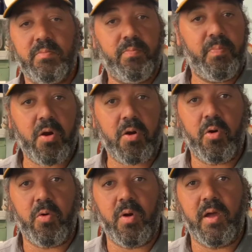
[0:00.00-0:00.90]

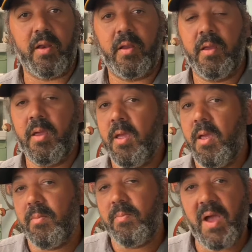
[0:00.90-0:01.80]
borrow one,
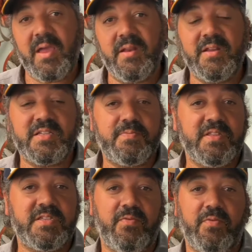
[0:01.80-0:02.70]
buy an
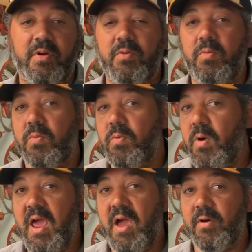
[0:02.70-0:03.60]
inexpensive one,
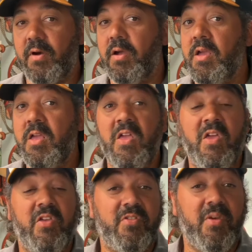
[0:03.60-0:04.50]
whatever.
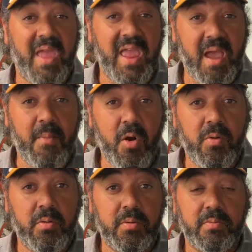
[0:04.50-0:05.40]
Some
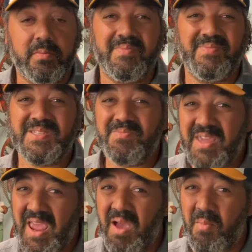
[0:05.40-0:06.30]
ammo, some
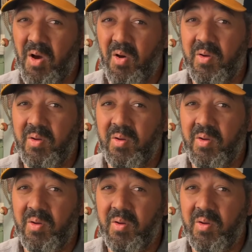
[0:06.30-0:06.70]
camo,